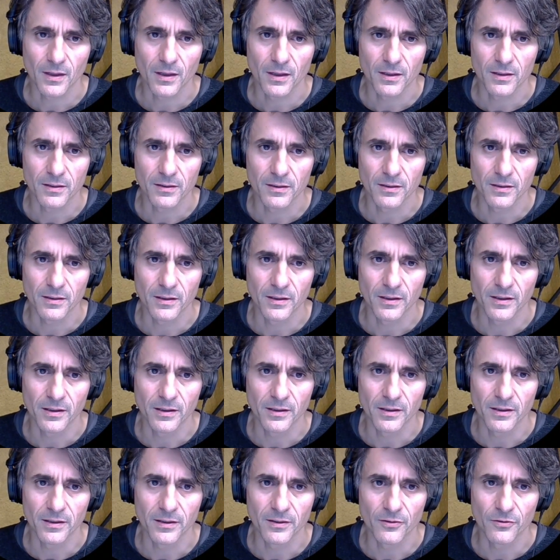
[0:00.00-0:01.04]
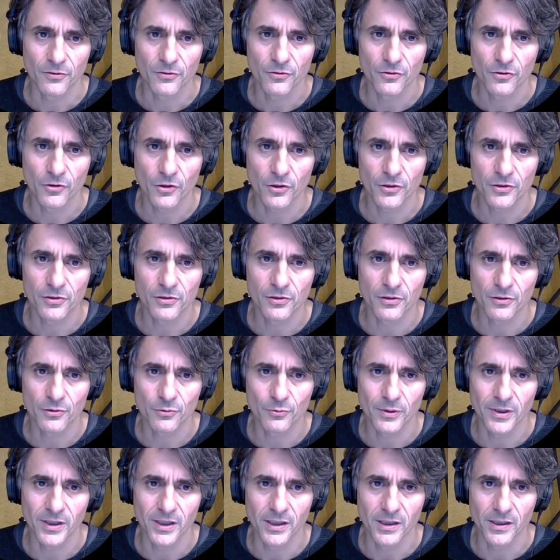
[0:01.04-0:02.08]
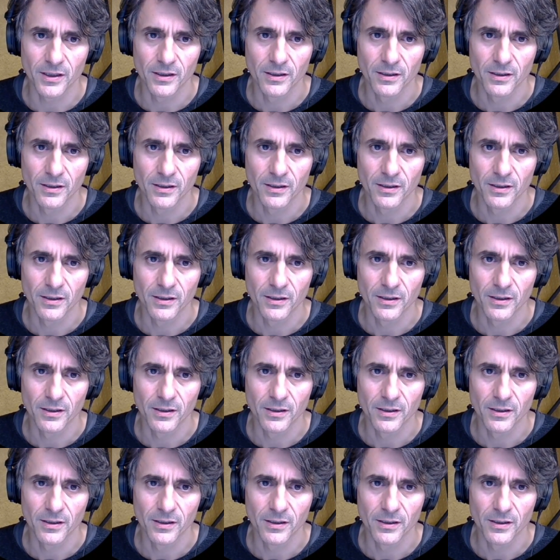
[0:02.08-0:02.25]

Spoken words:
the 3rd degree